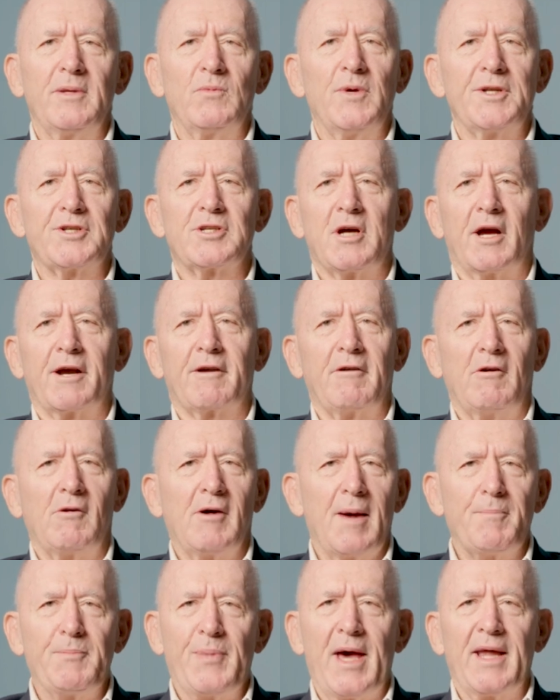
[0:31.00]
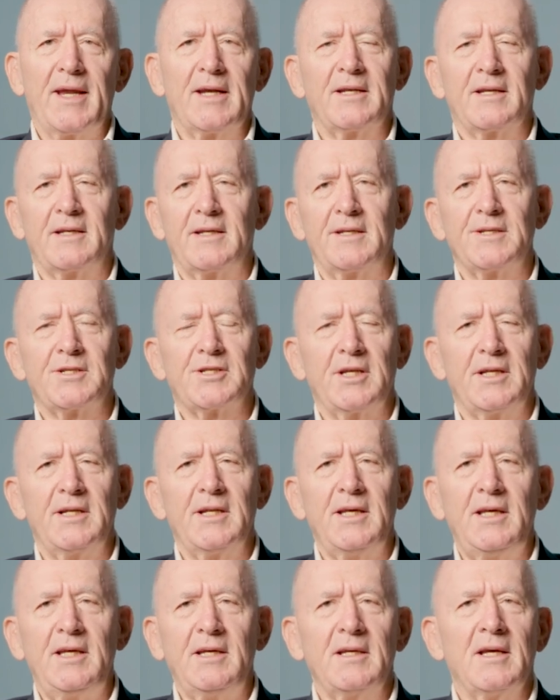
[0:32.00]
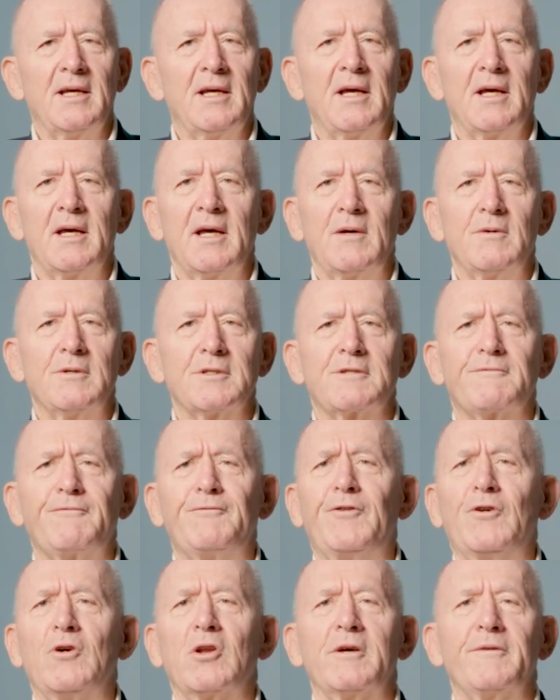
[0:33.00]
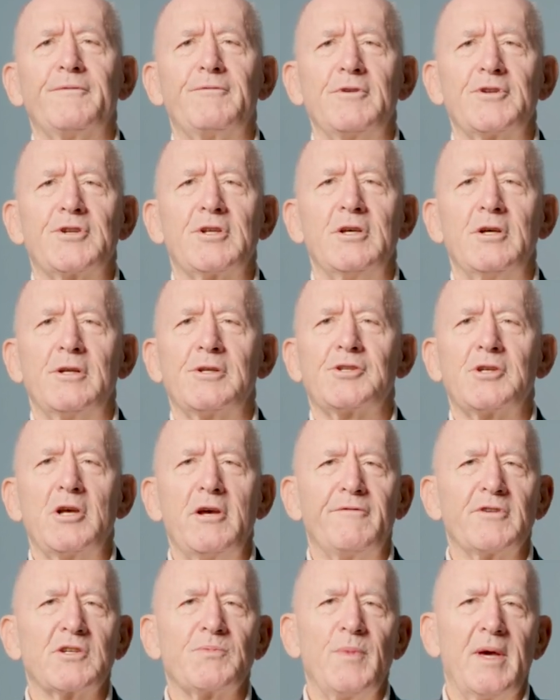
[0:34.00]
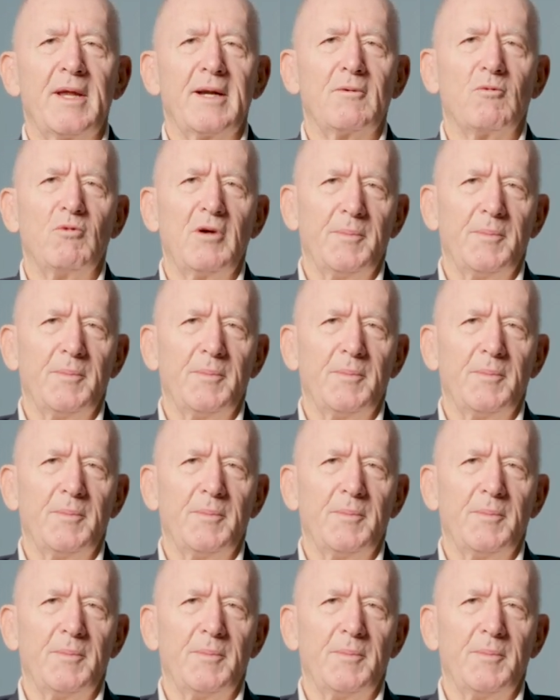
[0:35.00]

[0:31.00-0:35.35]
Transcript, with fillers: in which I grew up, Paddington in Sydney, was full of returned servicemen and